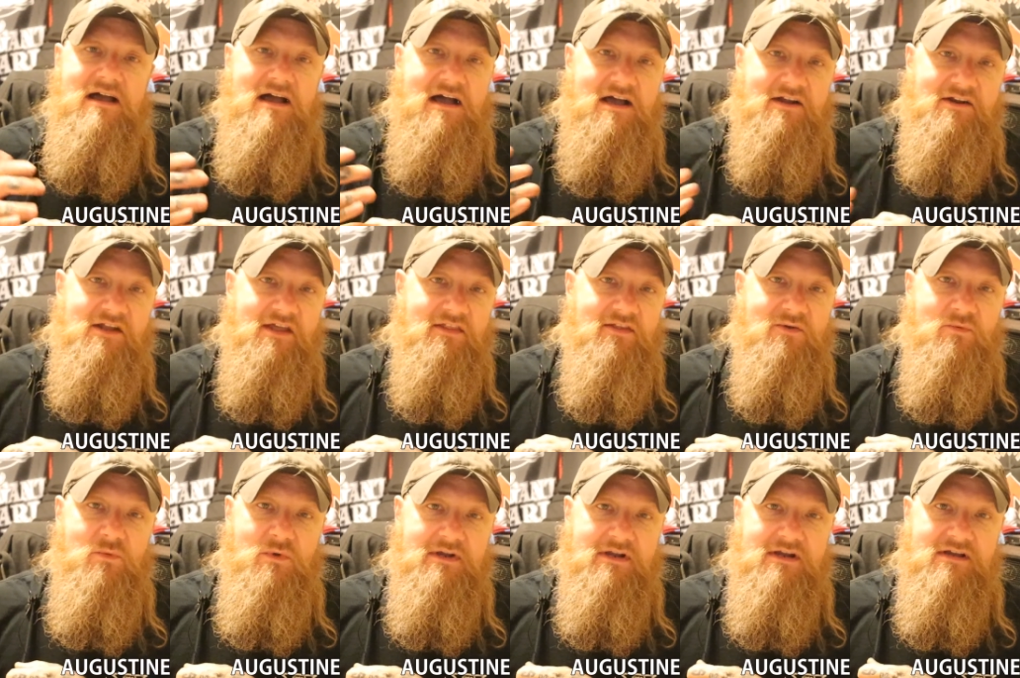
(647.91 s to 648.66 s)
another
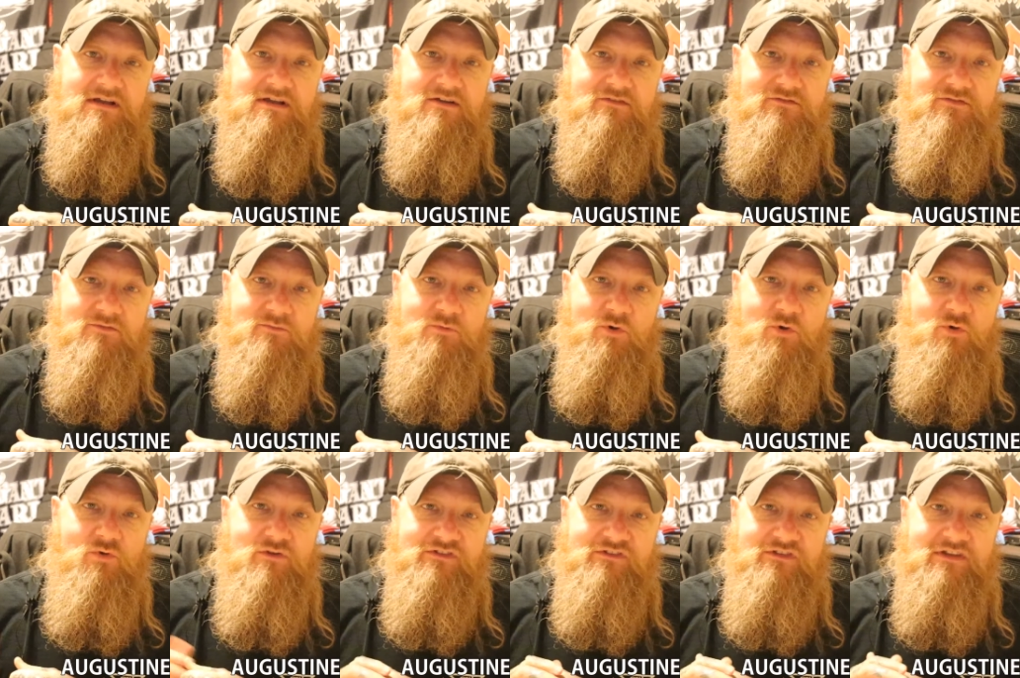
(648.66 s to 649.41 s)
winner from
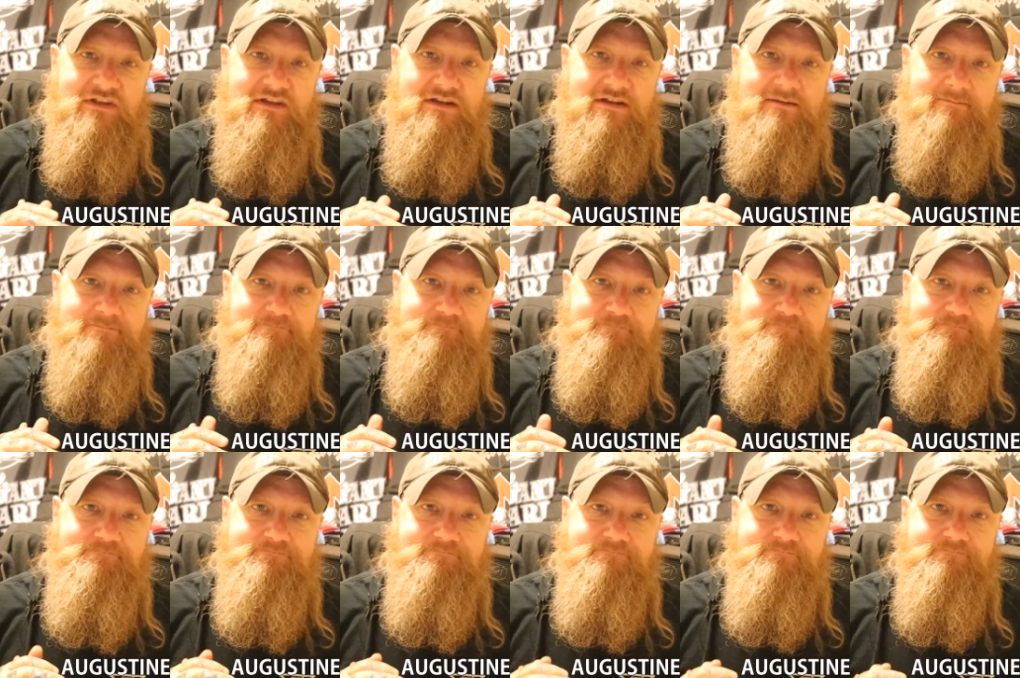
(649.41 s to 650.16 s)
Augustiner.
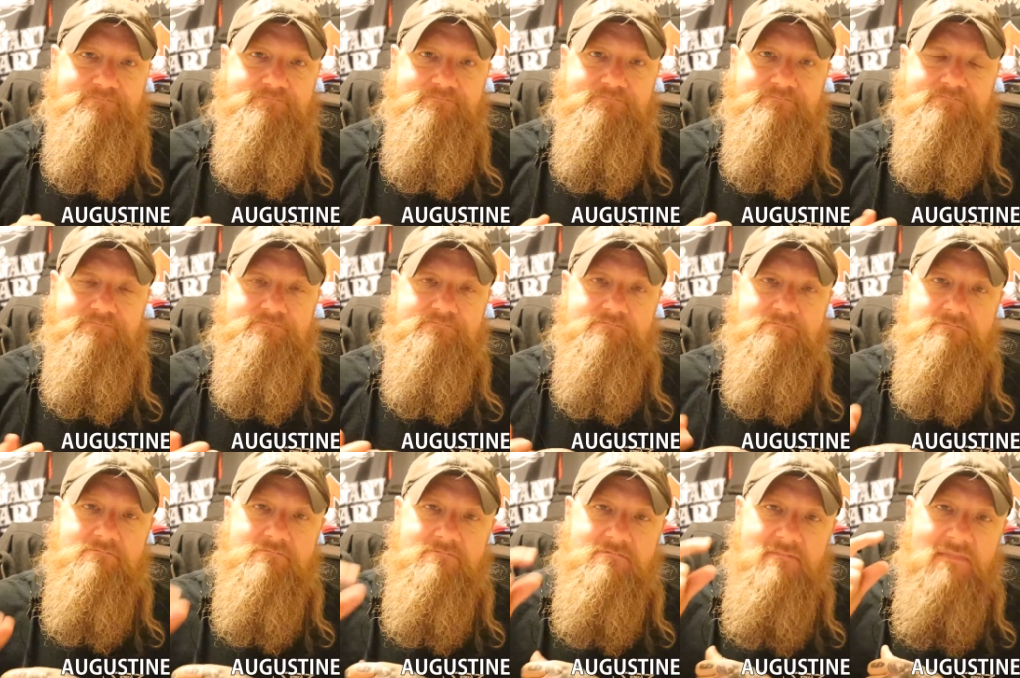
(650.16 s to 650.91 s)

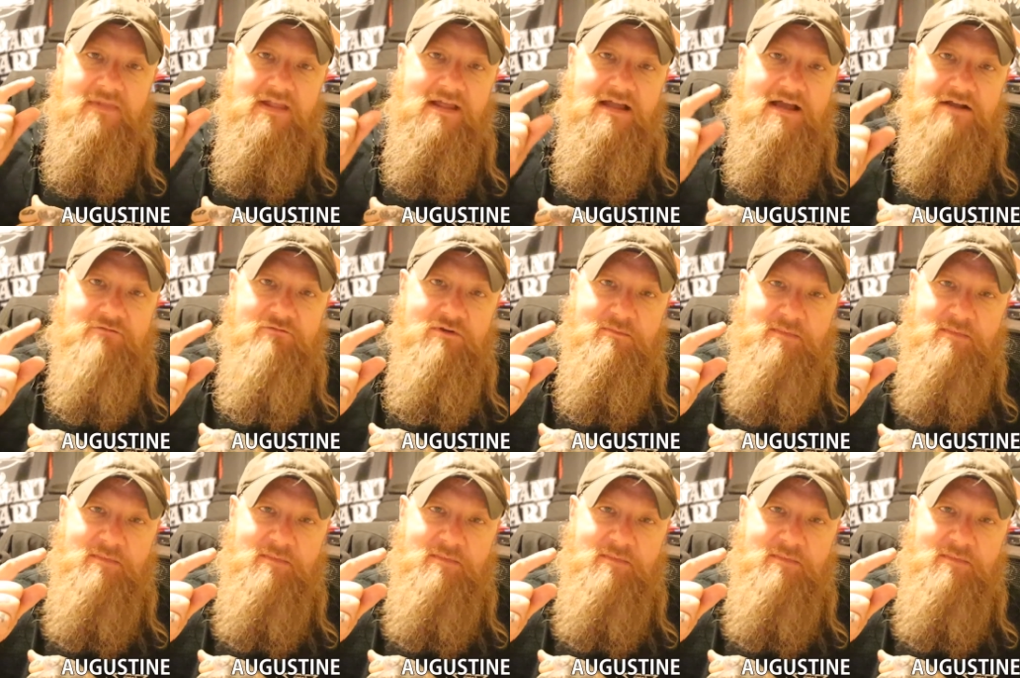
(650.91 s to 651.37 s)
And